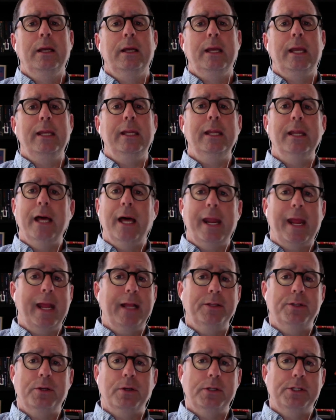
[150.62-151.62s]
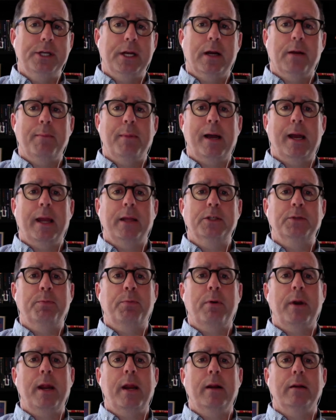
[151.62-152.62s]
He did not answer Jeremiah's
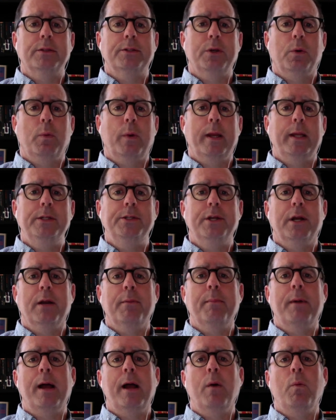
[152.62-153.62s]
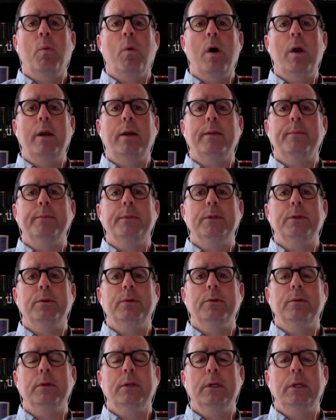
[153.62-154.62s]
prayers the way Jeremiah wanted him to.
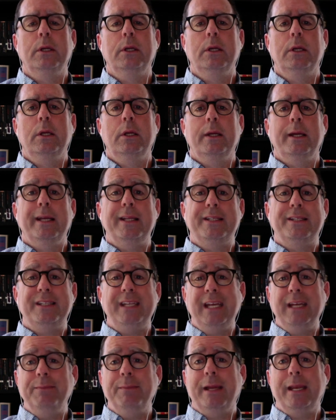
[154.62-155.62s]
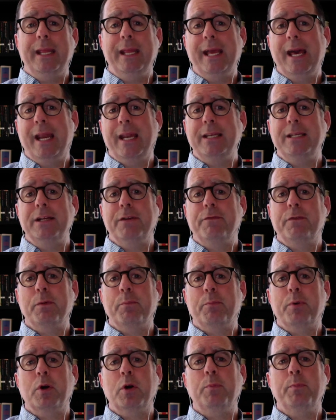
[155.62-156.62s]
It seemed that he had a
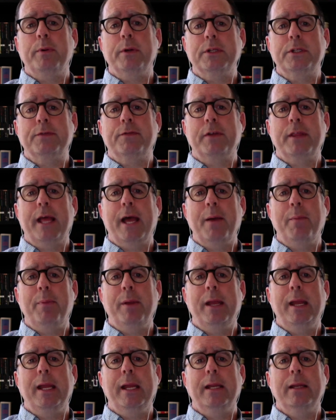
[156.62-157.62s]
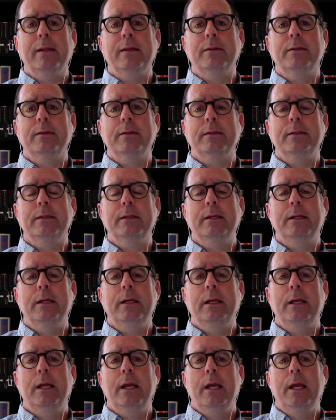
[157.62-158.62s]
different purpose for that pain.
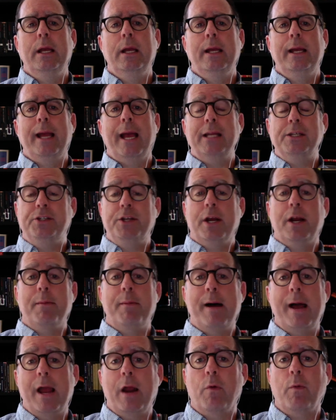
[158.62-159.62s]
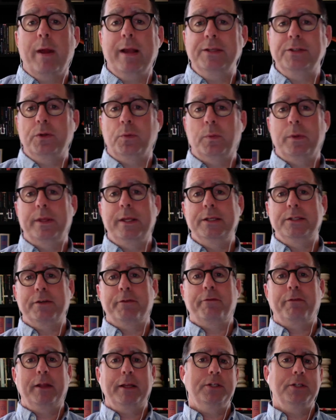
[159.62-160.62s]
As Jeremiah wrestled with his
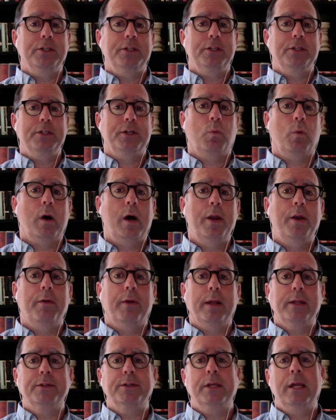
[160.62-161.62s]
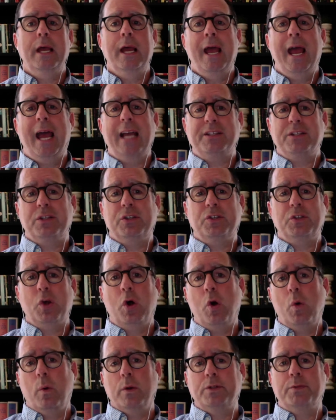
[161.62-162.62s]
afflictions and wanderings, as his
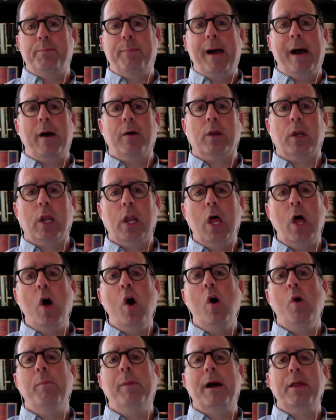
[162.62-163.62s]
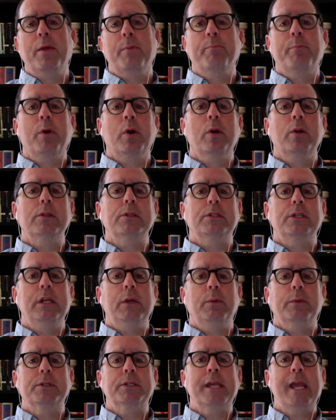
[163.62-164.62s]
soul was bowed low by the burdens
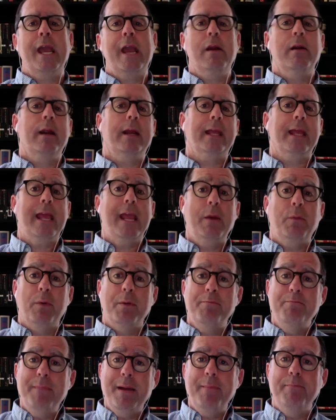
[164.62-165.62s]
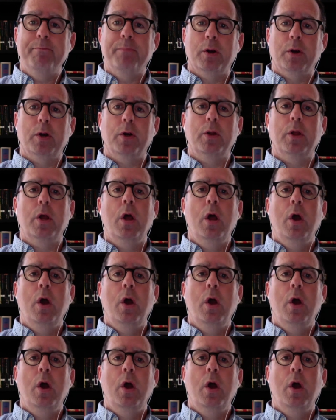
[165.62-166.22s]
he was carrying, he remembered